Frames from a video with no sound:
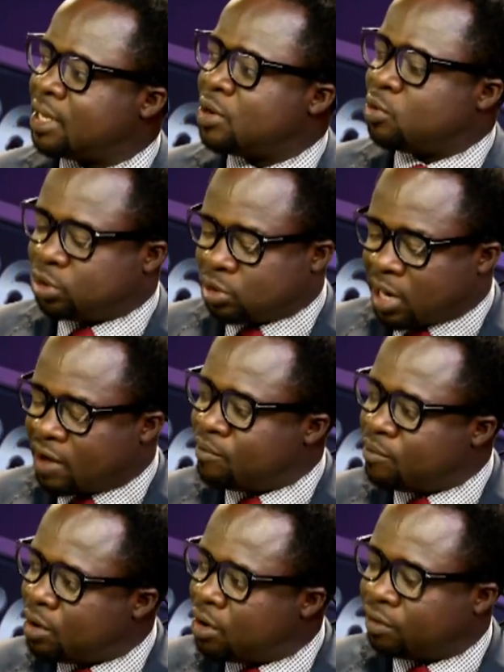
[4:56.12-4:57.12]
We should have
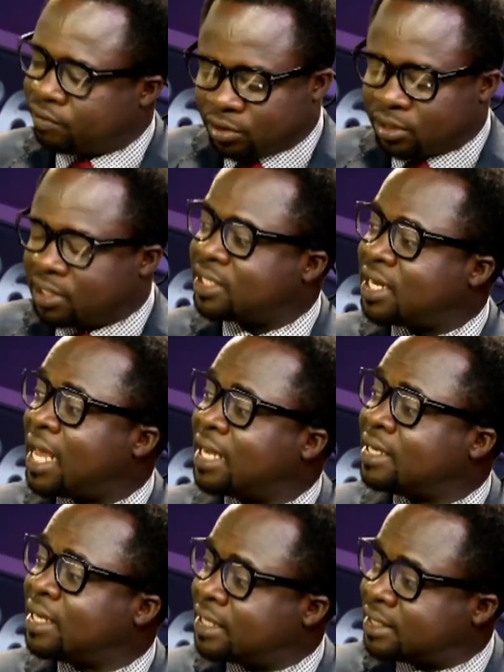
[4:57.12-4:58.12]
more of judges like
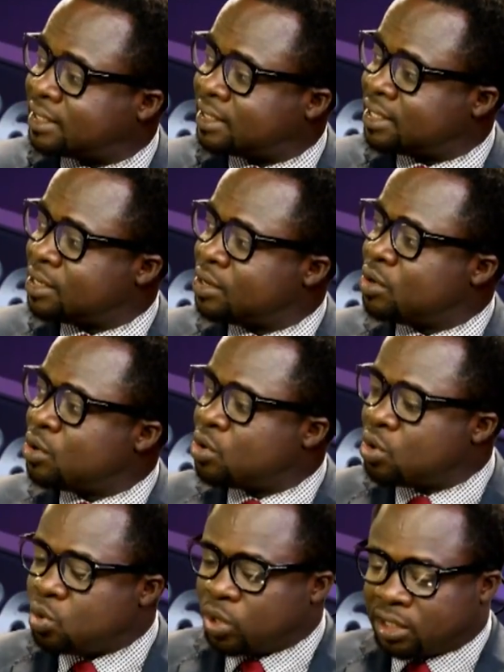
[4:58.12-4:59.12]
this who
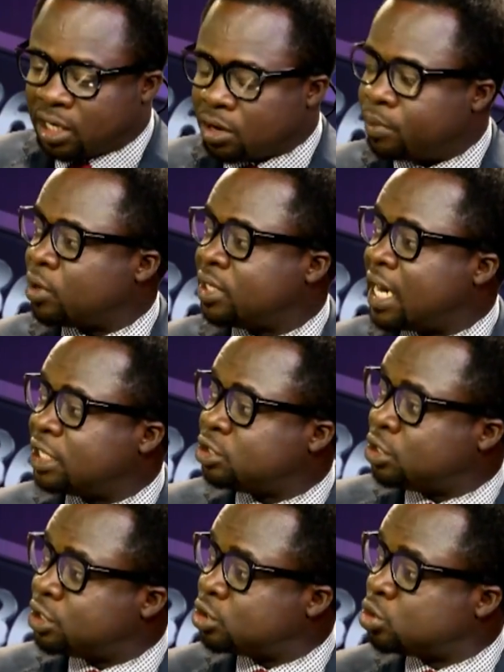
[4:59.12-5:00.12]
will take on, because there are
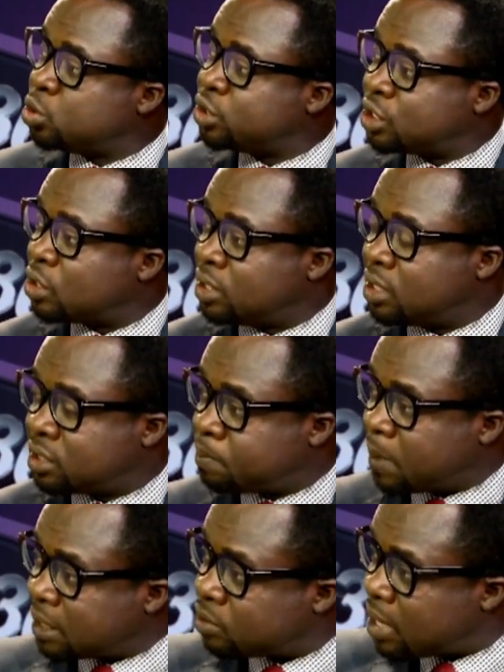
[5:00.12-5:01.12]
judges who will sit on this
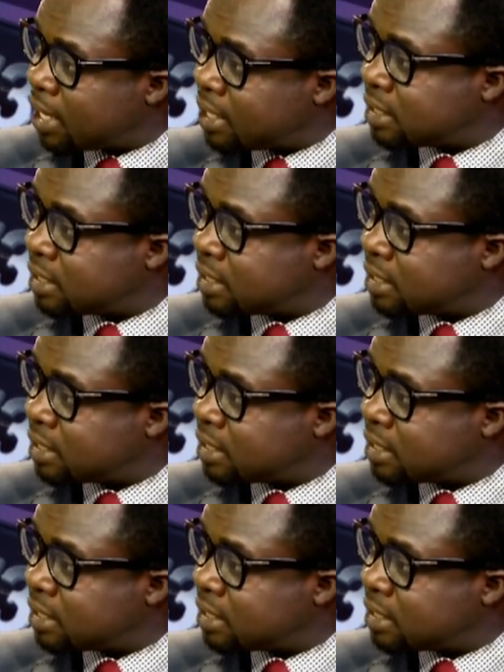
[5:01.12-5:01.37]
particular case